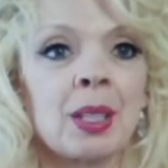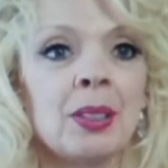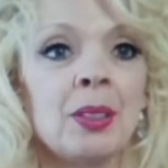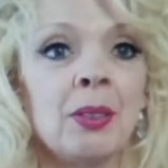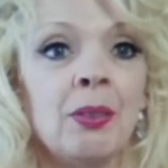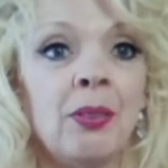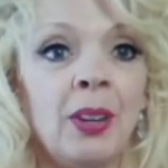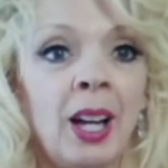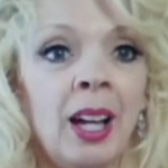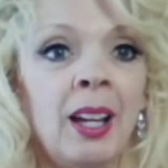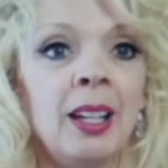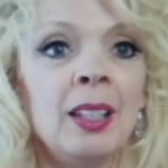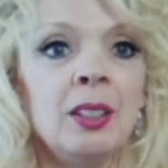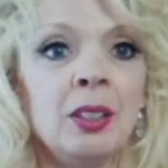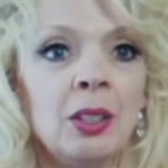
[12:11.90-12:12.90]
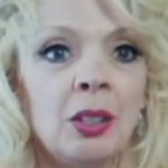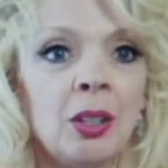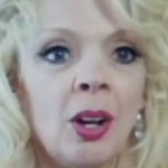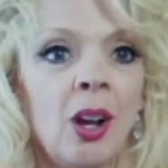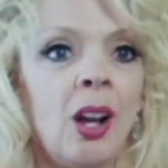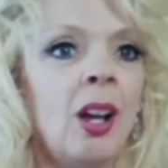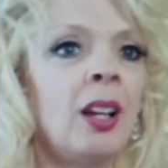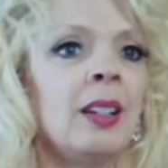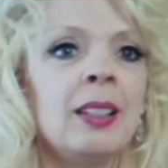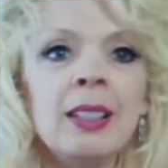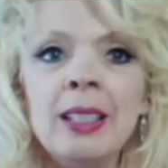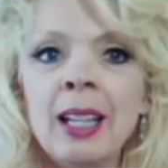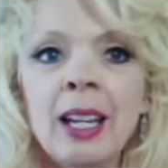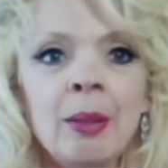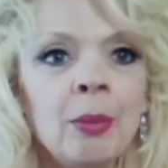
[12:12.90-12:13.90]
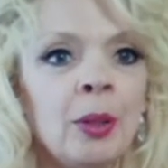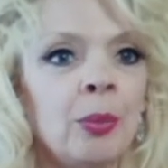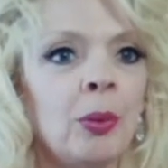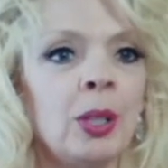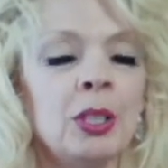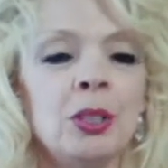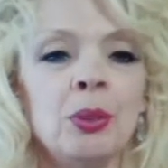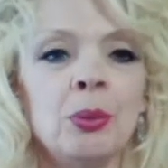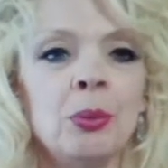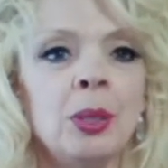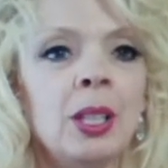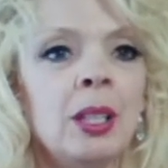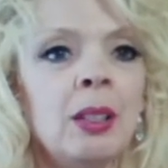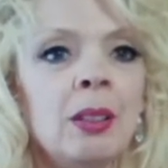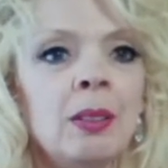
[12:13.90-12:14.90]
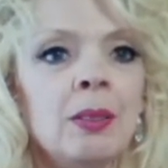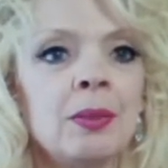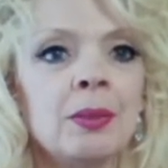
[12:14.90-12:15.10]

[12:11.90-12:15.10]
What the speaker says: Divine God, name it what you will.